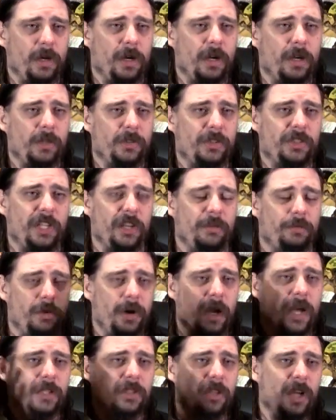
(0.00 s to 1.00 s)
you know, Steve
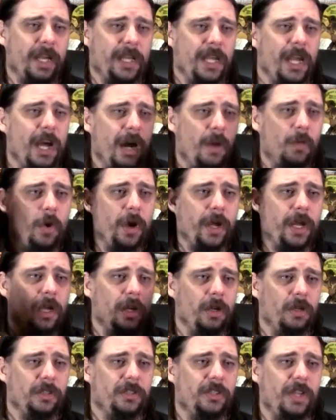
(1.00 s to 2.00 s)
runs like, yeah, I'm
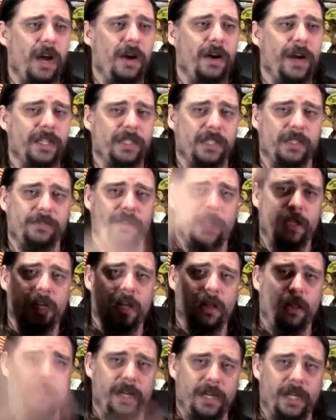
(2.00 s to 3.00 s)
working on Cyrax's
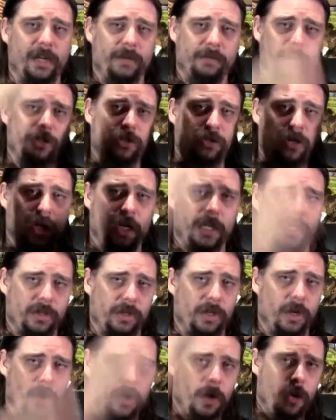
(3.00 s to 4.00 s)
fatality and I'm just trying to get
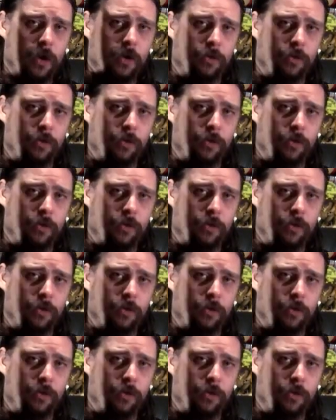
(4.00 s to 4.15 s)
the